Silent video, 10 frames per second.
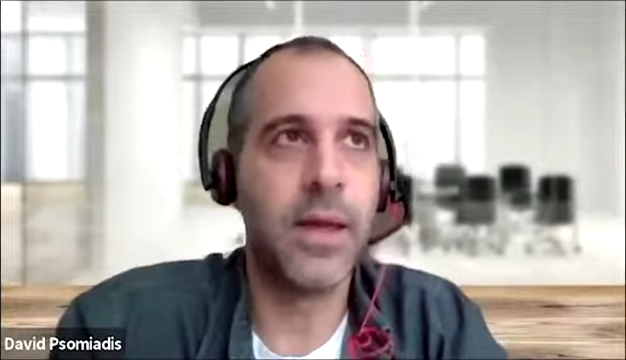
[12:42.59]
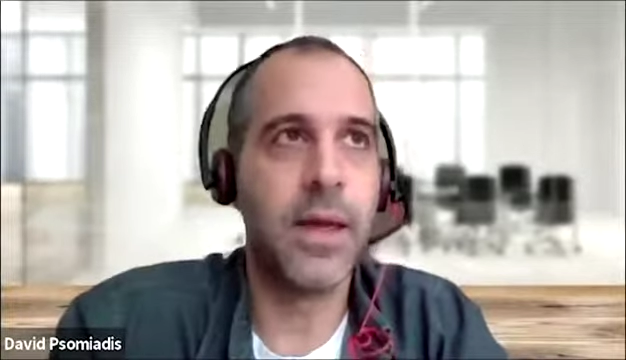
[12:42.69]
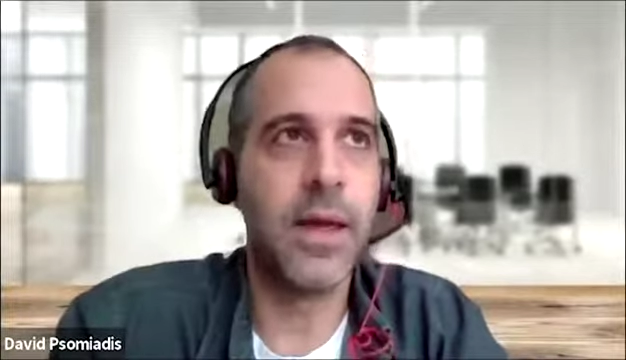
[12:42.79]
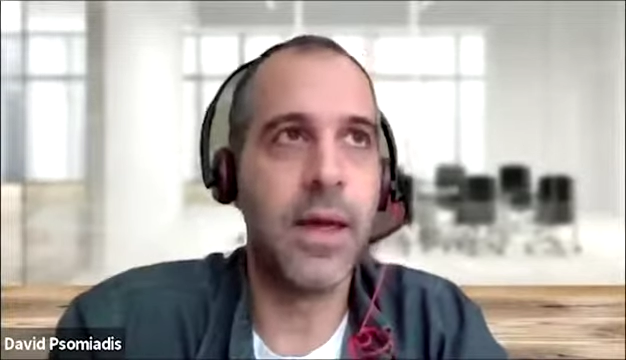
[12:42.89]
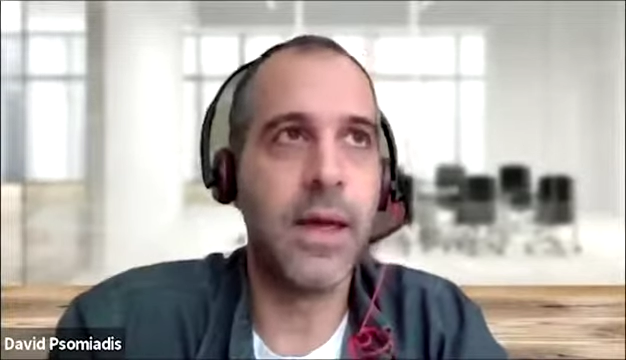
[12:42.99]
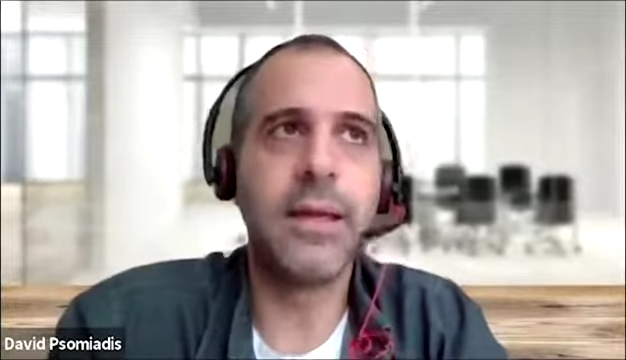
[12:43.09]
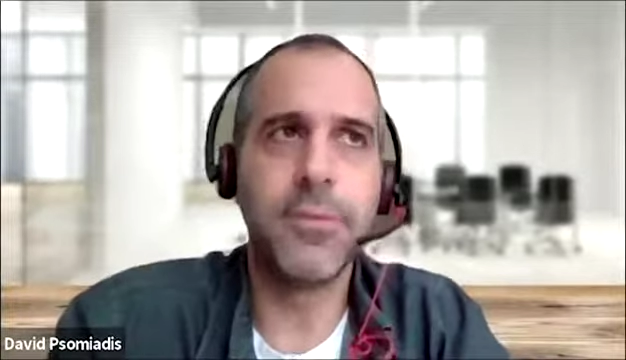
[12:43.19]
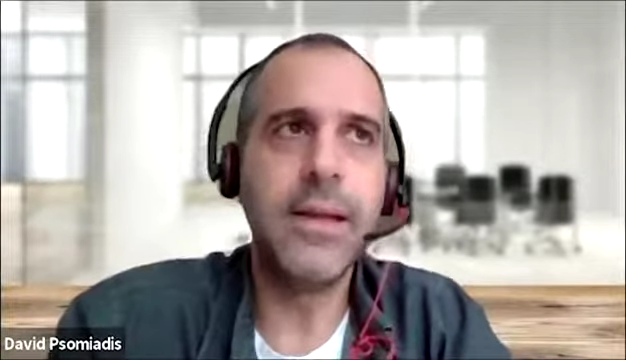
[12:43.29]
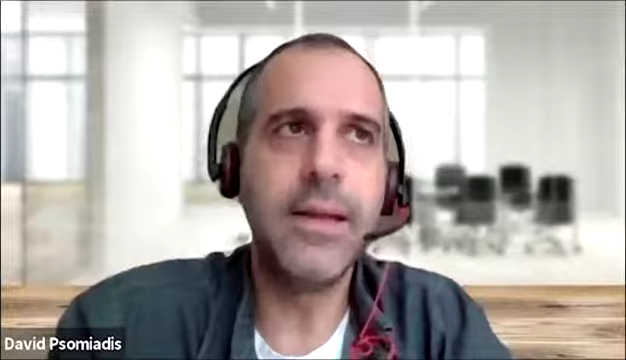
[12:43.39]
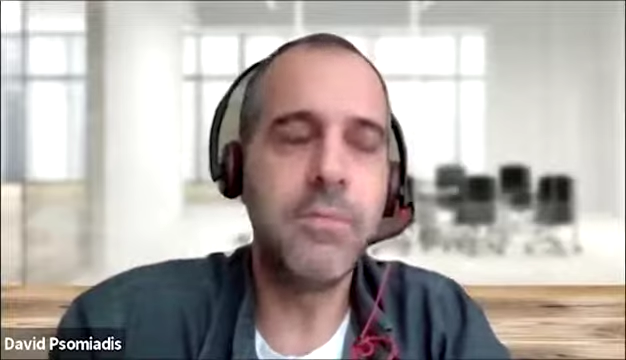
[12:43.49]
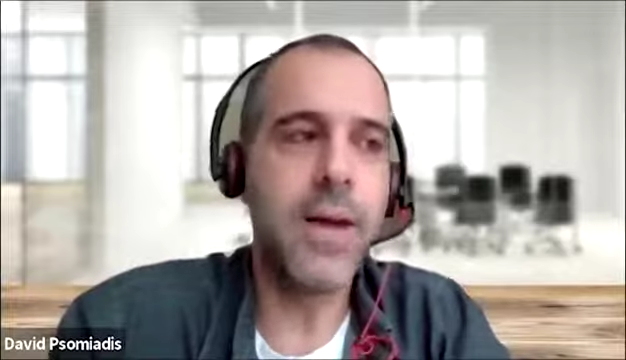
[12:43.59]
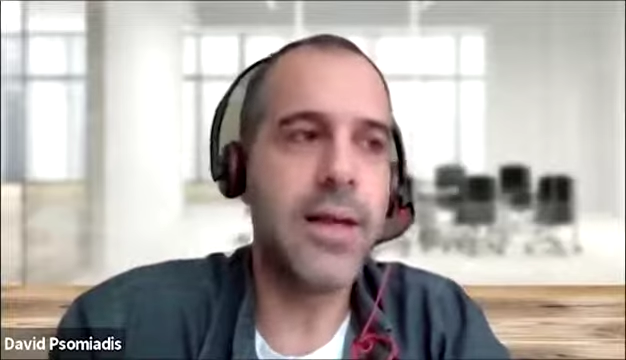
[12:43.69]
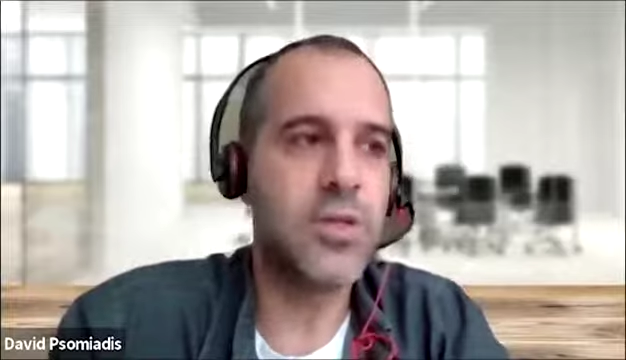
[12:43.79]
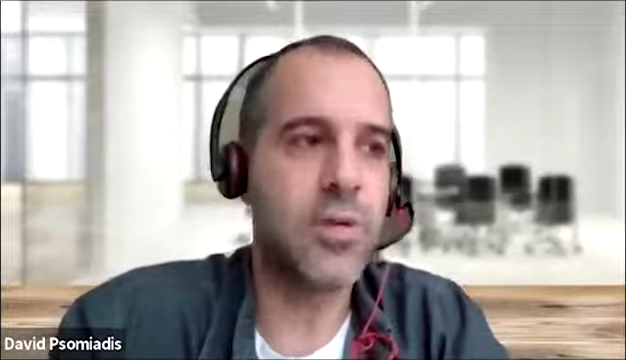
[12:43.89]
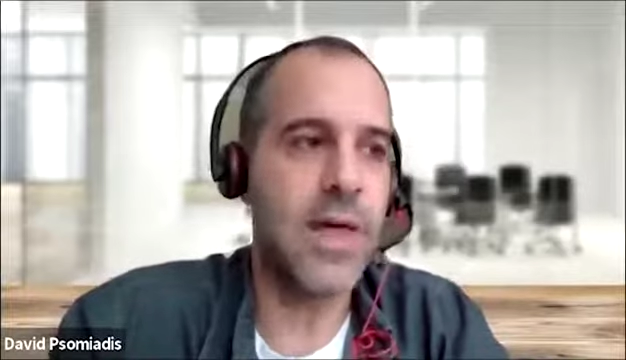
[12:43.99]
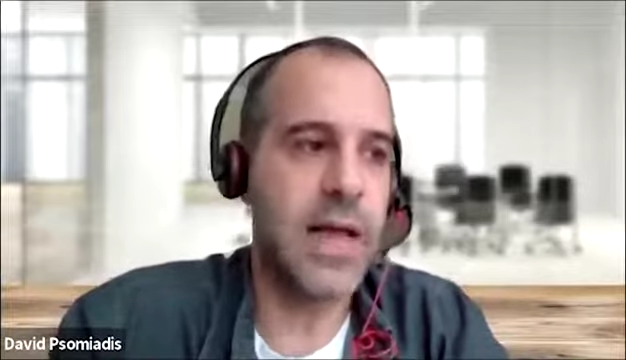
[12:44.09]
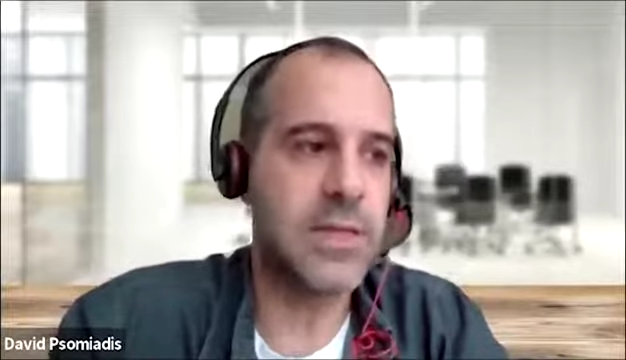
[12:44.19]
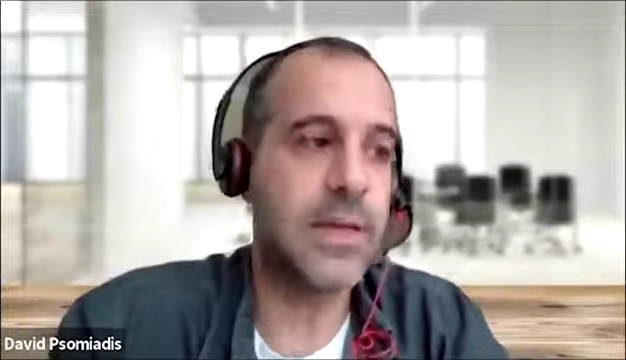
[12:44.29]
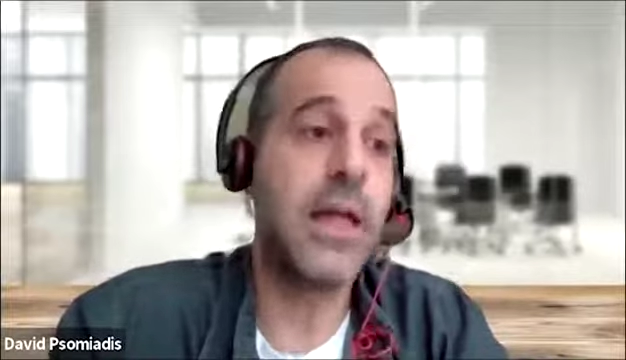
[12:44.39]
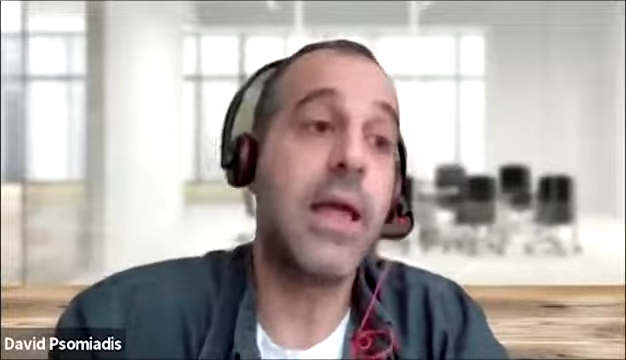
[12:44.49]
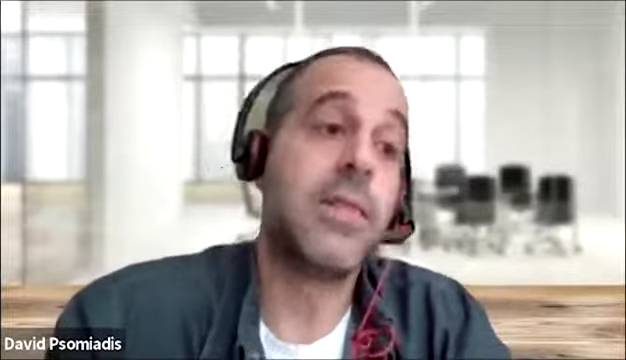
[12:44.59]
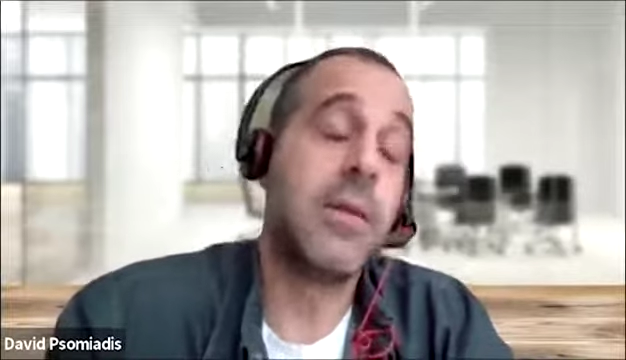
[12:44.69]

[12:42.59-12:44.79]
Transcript: It really depends on the aspect.